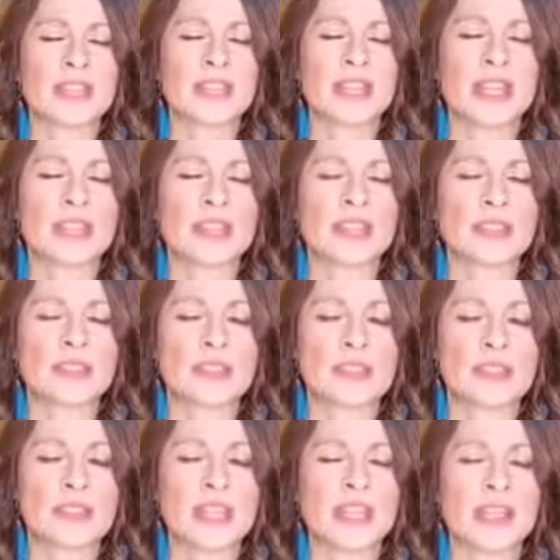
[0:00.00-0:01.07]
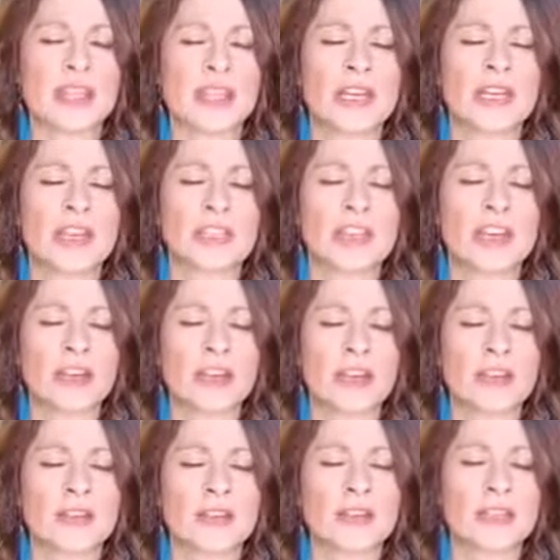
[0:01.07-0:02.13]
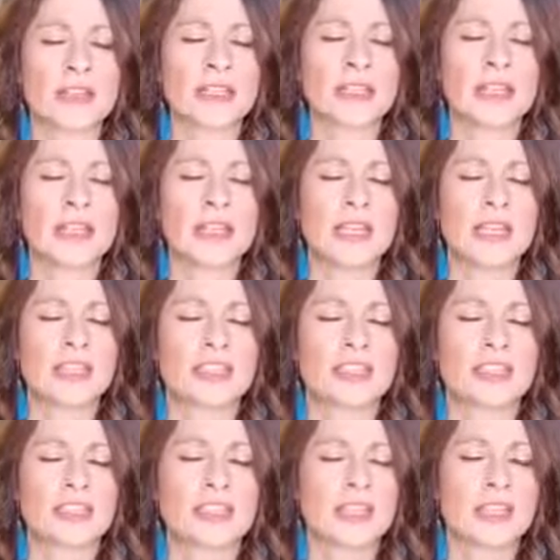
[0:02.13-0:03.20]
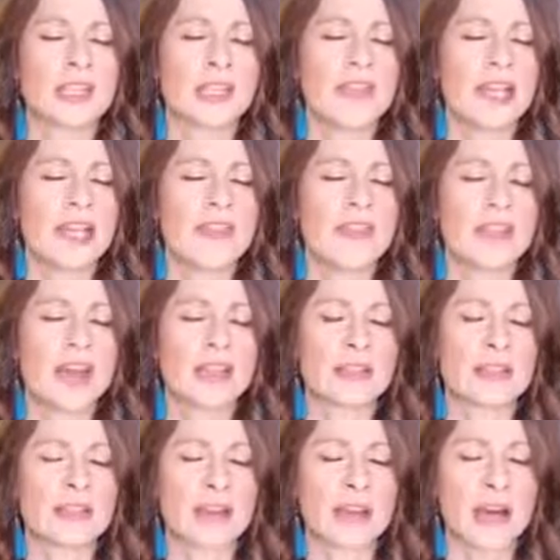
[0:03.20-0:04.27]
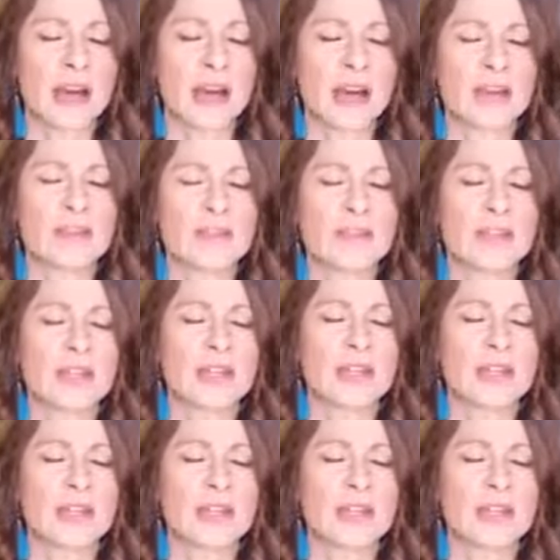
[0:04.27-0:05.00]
and that joy and that childlike nature and that love,